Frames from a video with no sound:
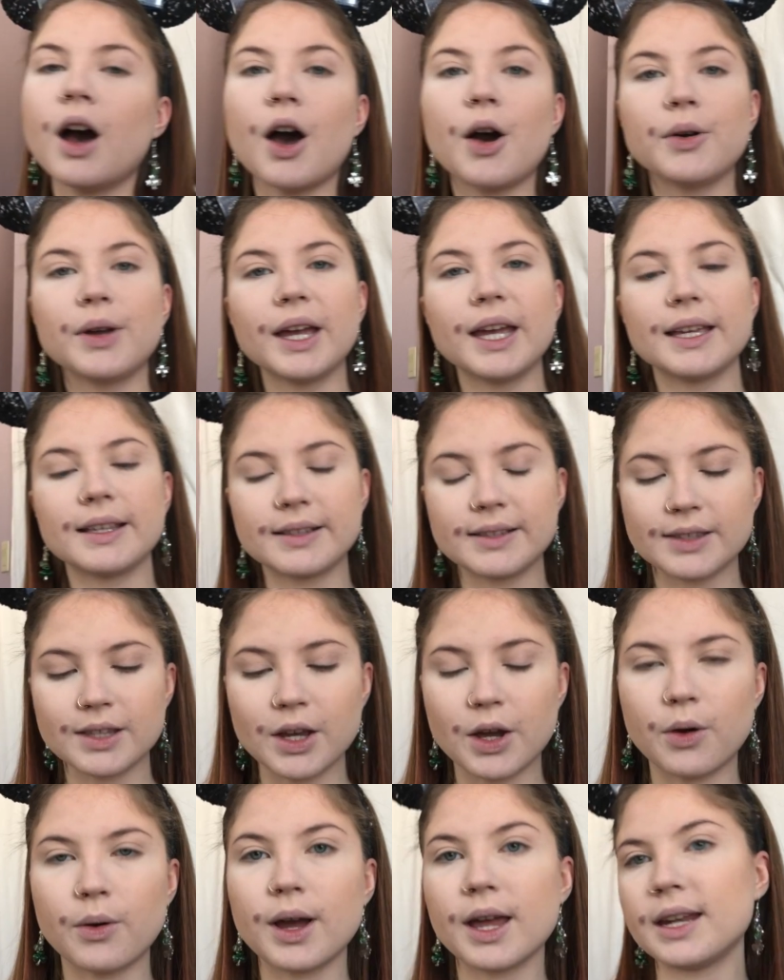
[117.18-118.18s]
Okay,
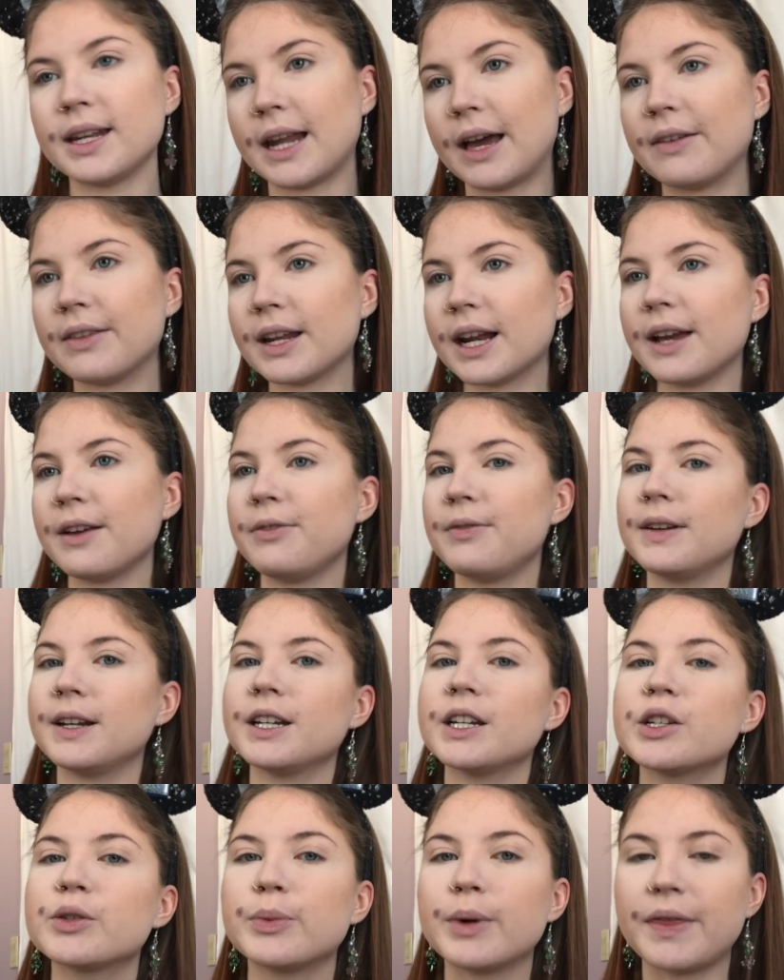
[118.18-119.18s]
so now that I've
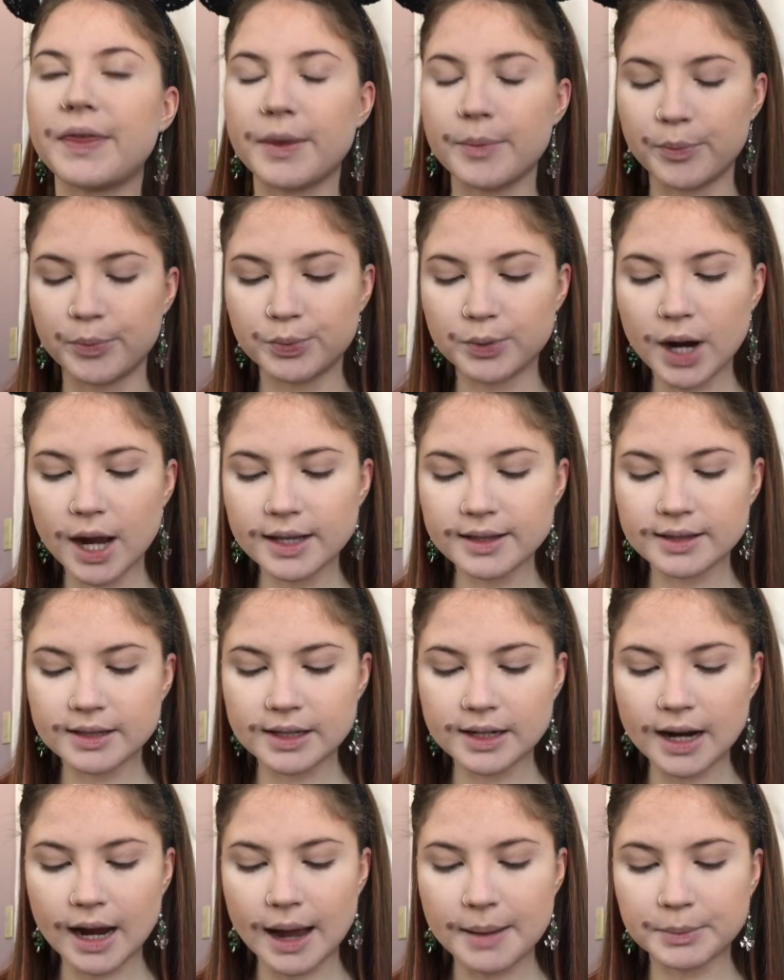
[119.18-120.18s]
finished with the
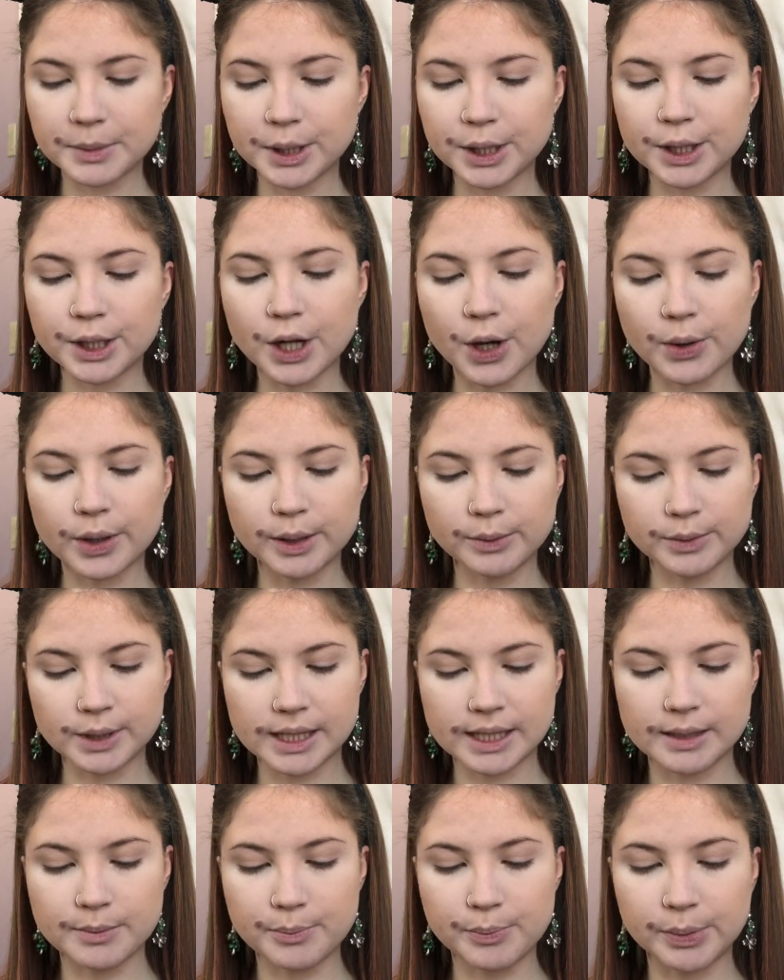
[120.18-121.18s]
bronzer, I'm gonna go in
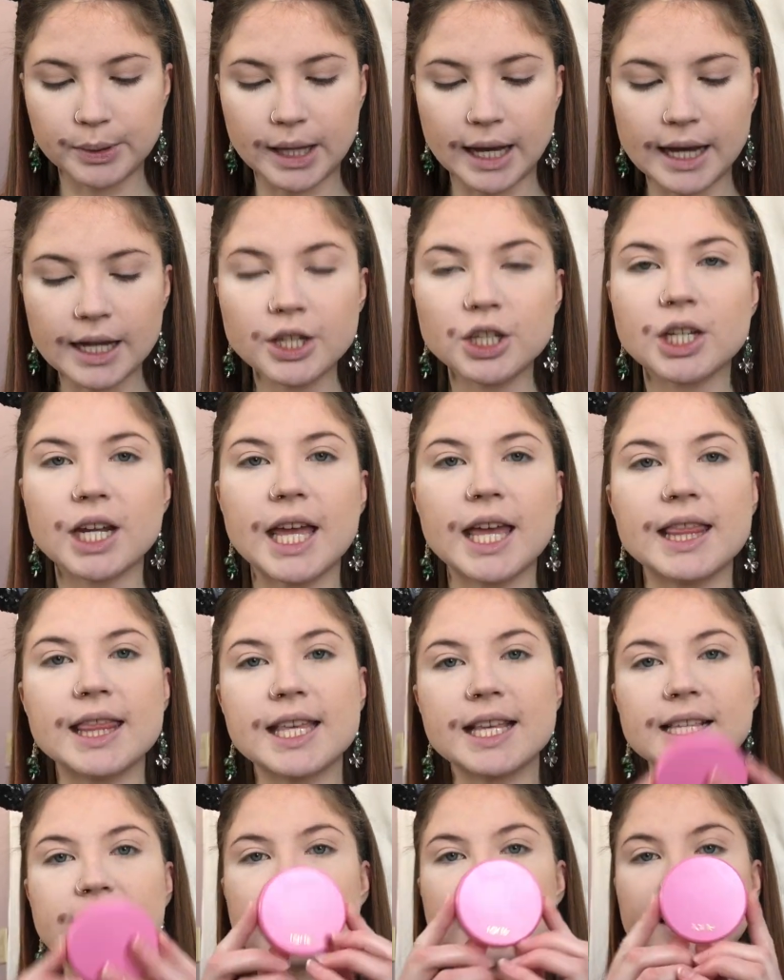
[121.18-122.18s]
with some blush,
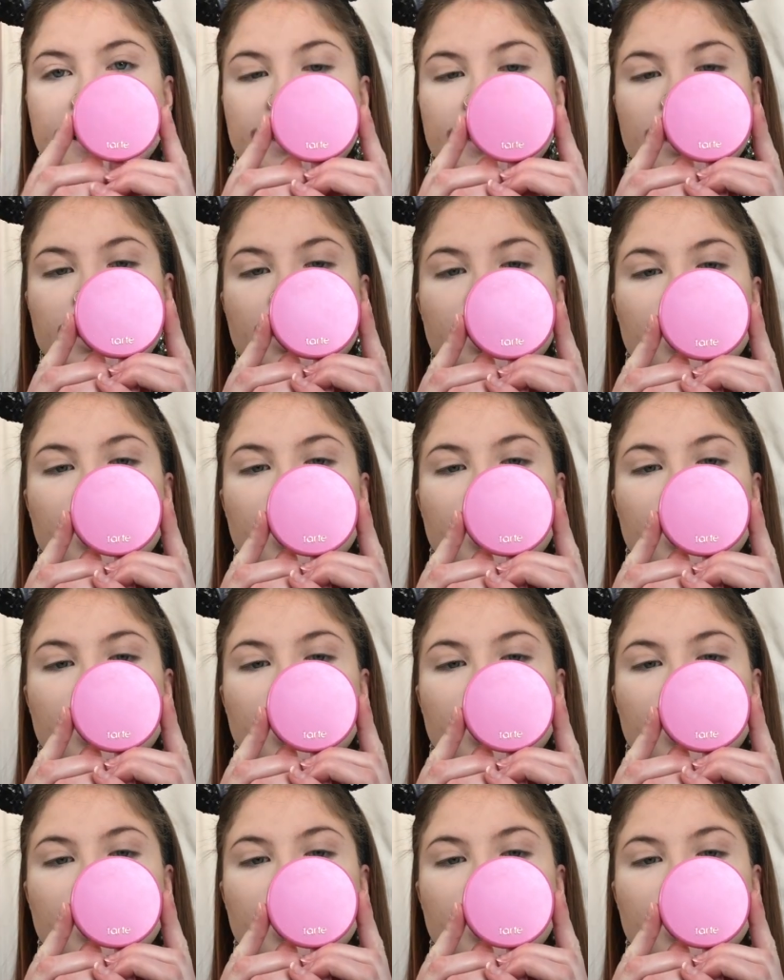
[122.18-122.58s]
and this is